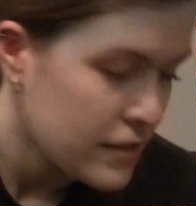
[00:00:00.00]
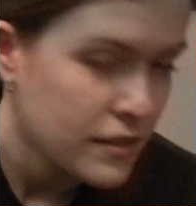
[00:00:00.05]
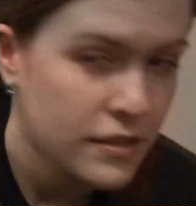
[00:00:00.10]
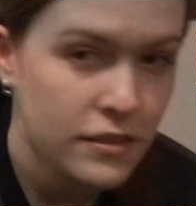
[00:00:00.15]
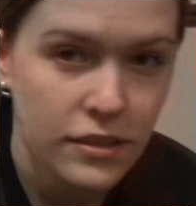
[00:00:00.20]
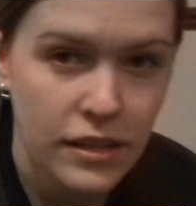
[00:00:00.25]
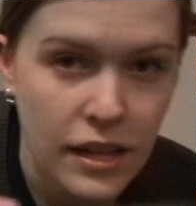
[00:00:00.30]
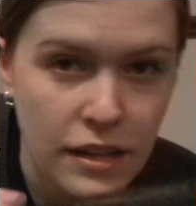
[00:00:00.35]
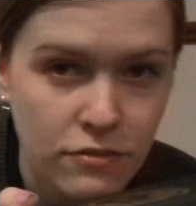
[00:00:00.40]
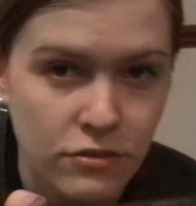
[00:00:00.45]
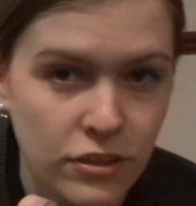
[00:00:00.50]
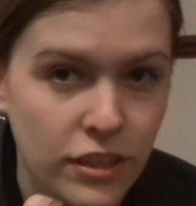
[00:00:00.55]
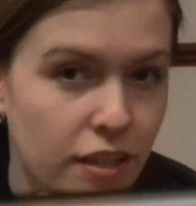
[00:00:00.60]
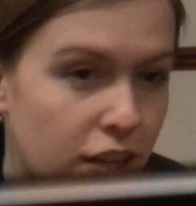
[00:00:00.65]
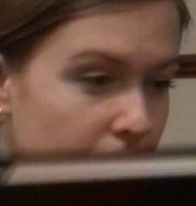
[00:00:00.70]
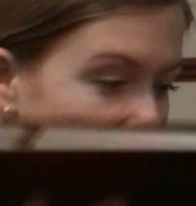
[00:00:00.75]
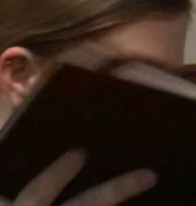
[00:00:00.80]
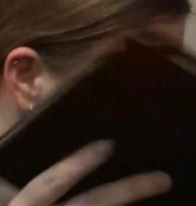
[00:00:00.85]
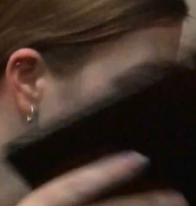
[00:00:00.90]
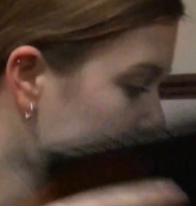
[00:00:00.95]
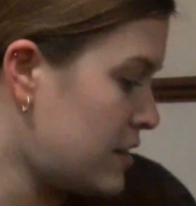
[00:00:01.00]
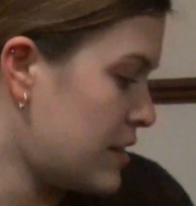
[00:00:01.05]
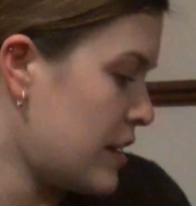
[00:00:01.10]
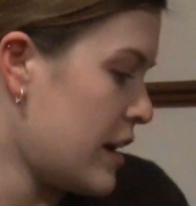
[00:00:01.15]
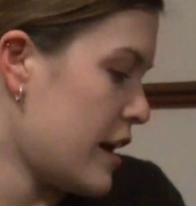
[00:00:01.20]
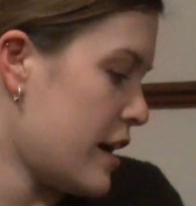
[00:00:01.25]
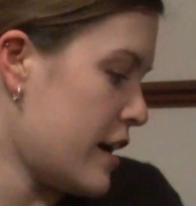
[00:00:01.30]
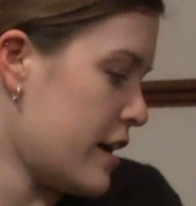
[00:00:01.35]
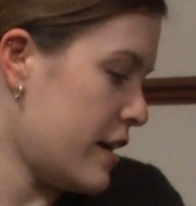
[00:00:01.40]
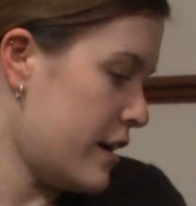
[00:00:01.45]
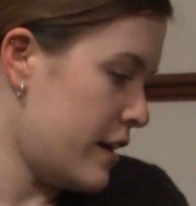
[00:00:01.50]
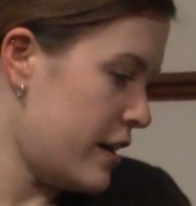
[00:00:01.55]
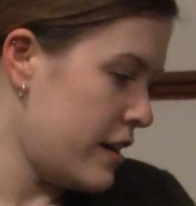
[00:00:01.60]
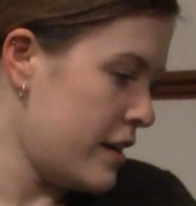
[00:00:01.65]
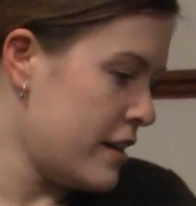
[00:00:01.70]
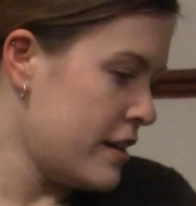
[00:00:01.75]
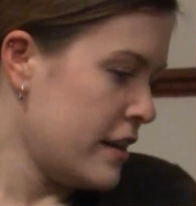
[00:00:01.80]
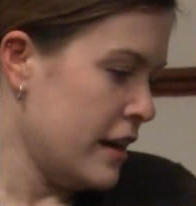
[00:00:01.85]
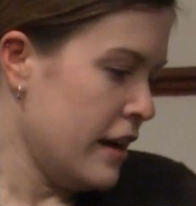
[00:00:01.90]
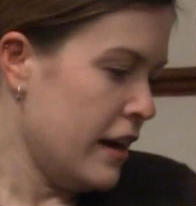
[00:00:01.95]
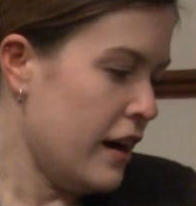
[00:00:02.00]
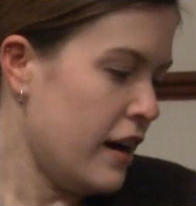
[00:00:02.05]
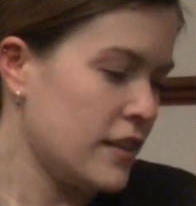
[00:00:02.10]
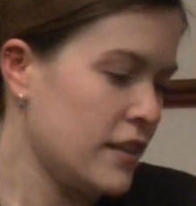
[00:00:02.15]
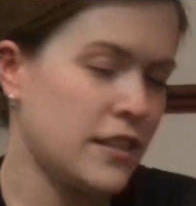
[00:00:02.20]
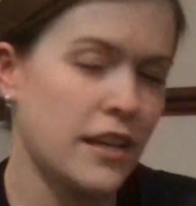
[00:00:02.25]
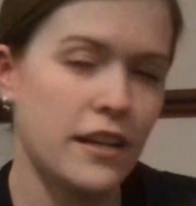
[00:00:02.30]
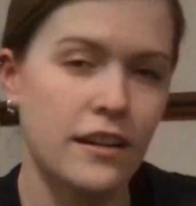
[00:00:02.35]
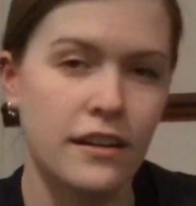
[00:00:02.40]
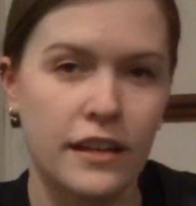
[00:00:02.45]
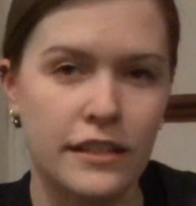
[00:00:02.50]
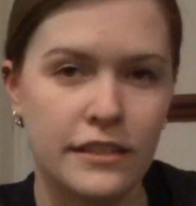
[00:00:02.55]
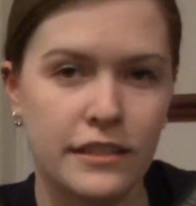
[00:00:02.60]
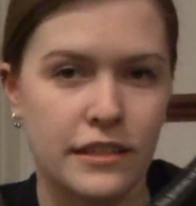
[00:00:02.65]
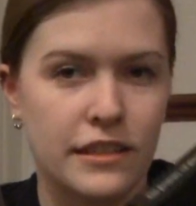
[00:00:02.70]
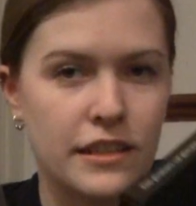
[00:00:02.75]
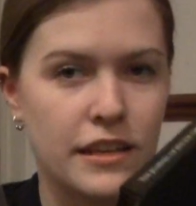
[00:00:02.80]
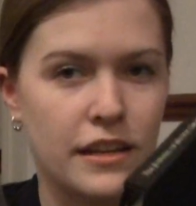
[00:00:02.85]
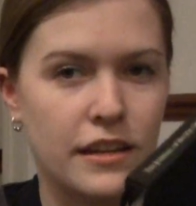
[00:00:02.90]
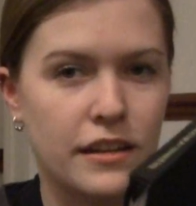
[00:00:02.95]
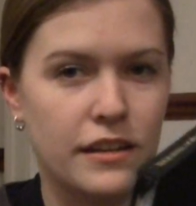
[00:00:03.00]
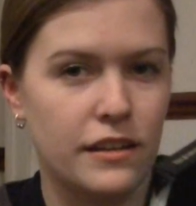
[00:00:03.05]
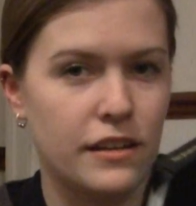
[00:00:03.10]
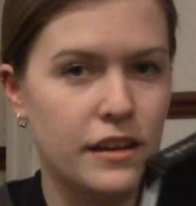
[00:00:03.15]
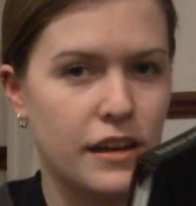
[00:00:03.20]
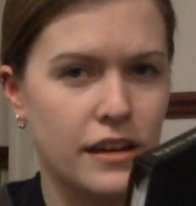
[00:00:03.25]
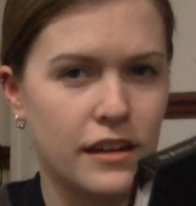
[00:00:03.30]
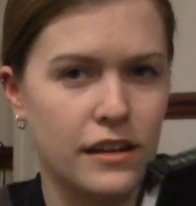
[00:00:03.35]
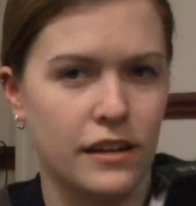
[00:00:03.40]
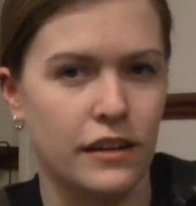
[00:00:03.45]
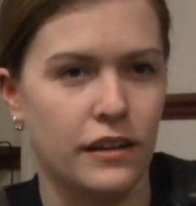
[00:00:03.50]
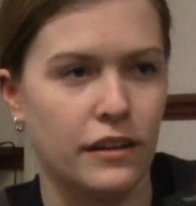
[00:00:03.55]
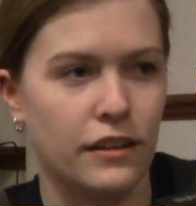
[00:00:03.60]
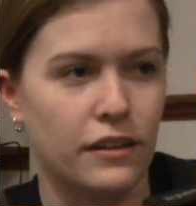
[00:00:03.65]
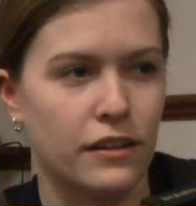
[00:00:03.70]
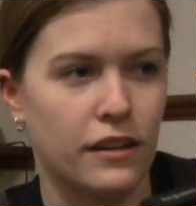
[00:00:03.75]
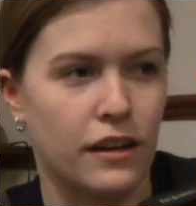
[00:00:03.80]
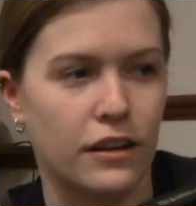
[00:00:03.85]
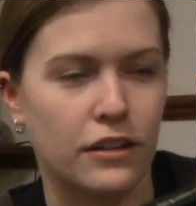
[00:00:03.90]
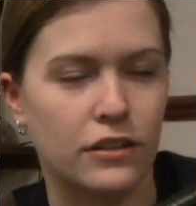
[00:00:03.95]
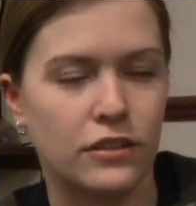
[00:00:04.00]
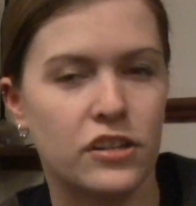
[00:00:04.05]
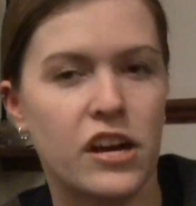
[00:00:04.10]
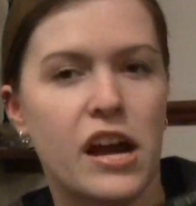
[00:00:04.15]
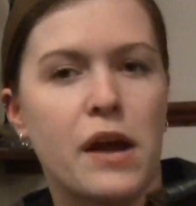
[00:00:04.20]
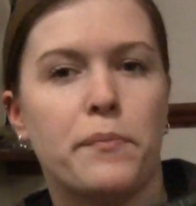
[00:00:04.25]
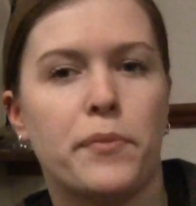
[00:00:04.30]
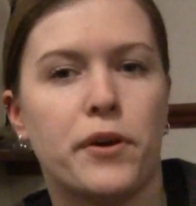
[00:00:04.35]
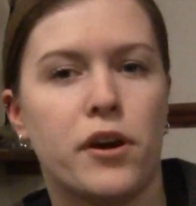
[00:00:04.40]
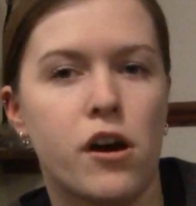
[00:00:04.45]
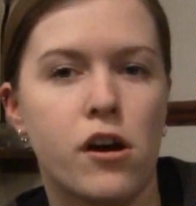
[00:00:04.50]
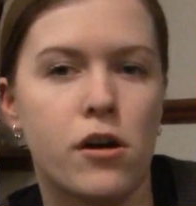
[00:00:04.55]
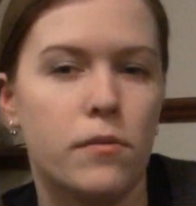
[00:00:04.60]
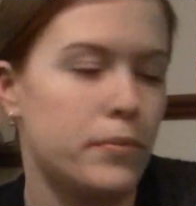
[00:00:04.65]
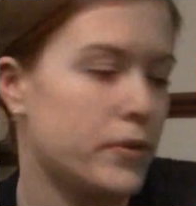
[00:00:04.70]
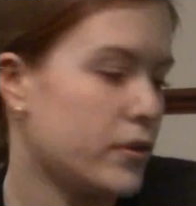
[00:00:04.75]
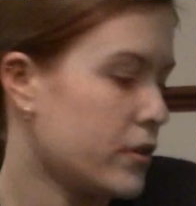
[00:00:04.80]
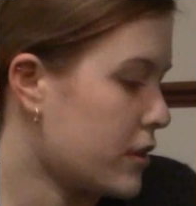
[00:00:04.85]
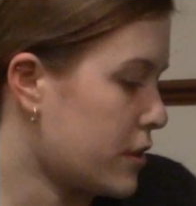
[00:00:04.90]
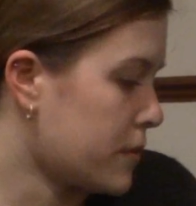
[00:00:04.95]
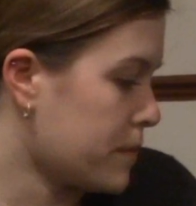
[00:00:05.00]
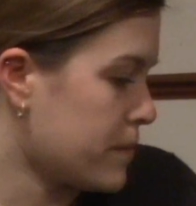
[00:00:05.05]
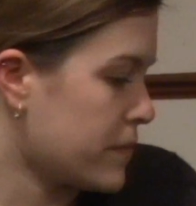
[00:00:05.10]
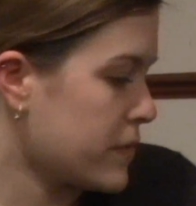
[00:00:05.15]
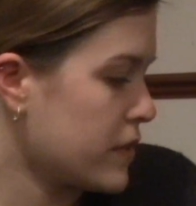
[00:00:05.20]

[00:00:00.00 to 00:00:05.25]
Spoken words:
So that's really nice. I'd say nicer than a crap art book,